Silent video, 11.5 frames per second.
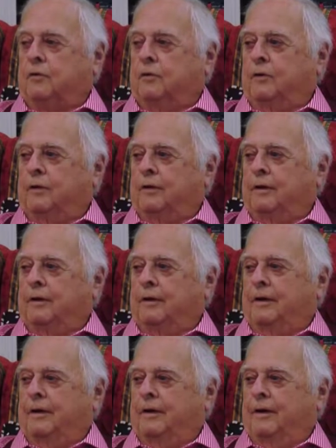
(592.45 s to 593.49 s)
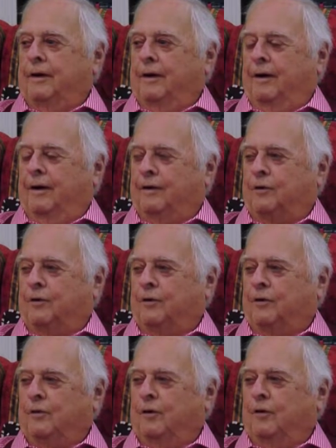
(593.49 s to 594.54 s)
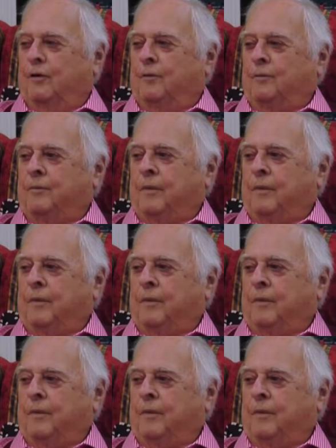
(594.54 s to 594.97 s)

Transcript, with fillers: to uh, to enroll,